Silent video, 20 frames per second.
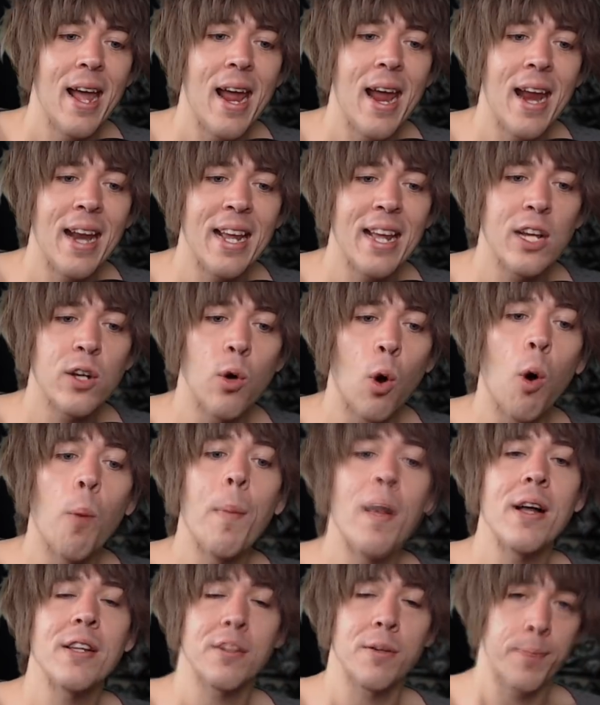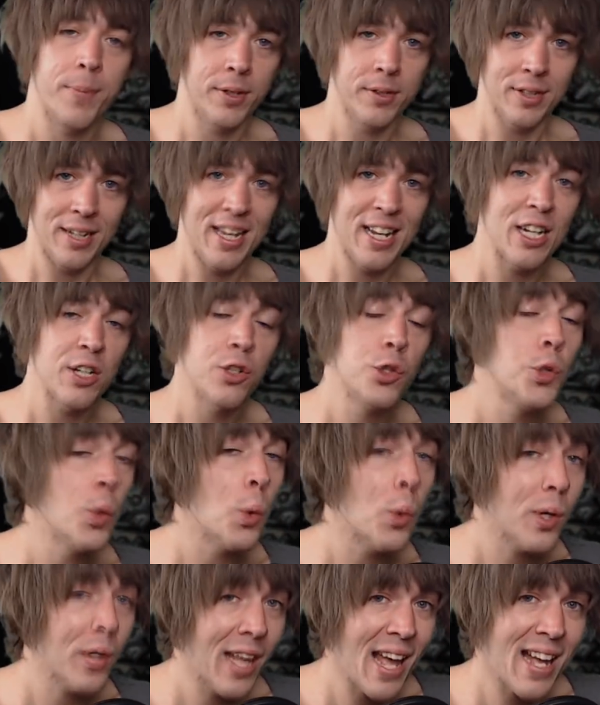Any Golbez ability. He can
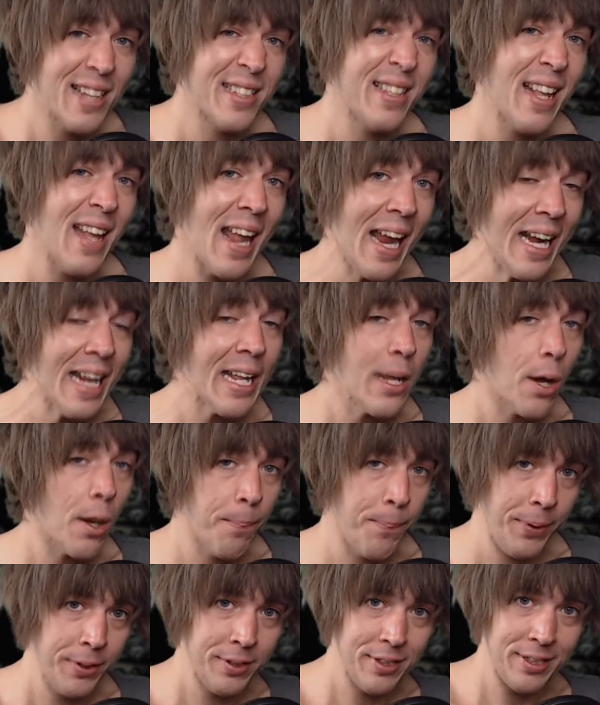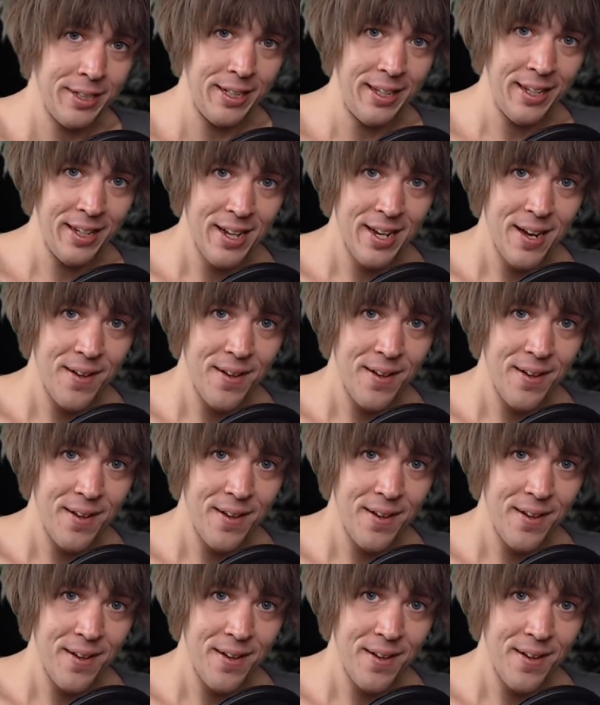dual cast any ability